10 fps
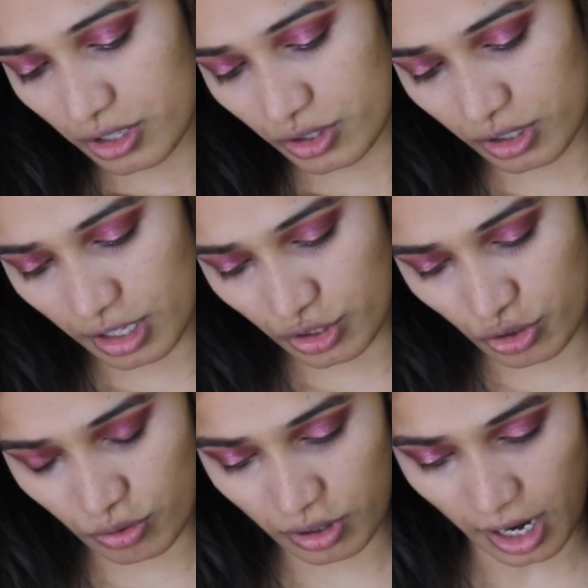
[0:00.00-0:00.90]
So these
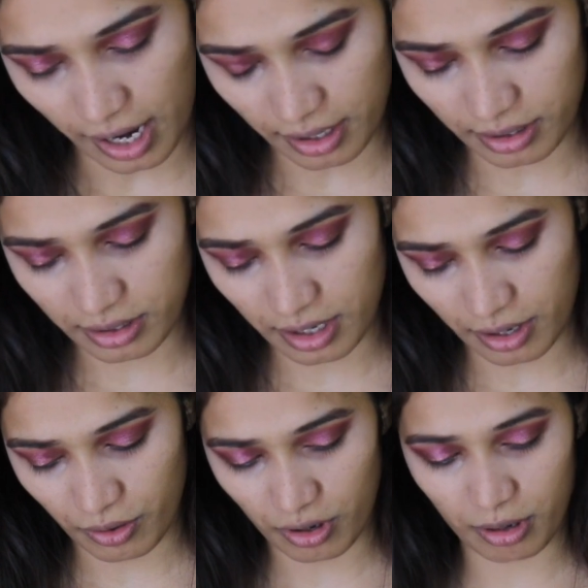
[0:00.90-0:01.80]
two colors
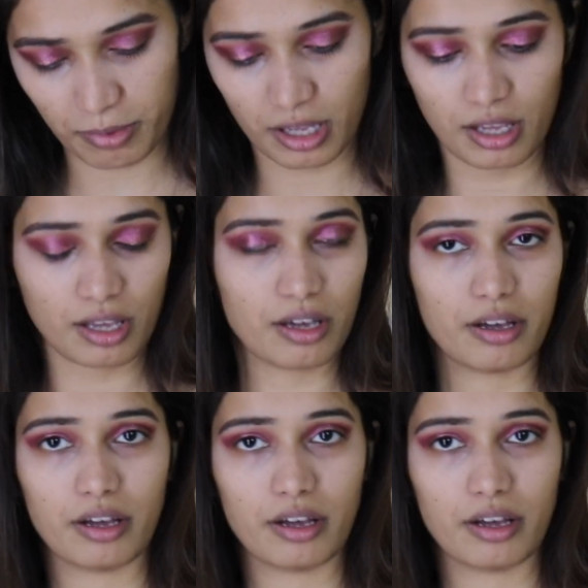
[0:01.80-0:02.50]
are going to be